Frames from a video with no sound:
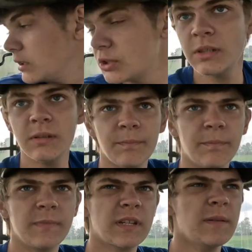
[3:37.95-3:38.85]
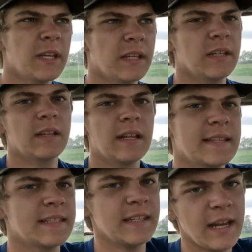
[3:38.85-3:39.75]
shit, it's gonna be
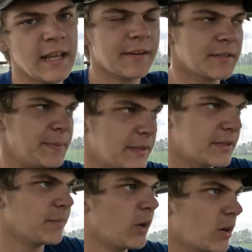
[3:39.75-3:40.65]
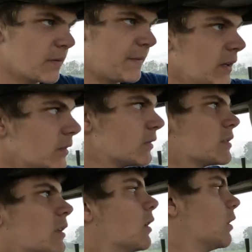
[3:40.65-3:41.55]
less than 10 acres, but they're smaller fields.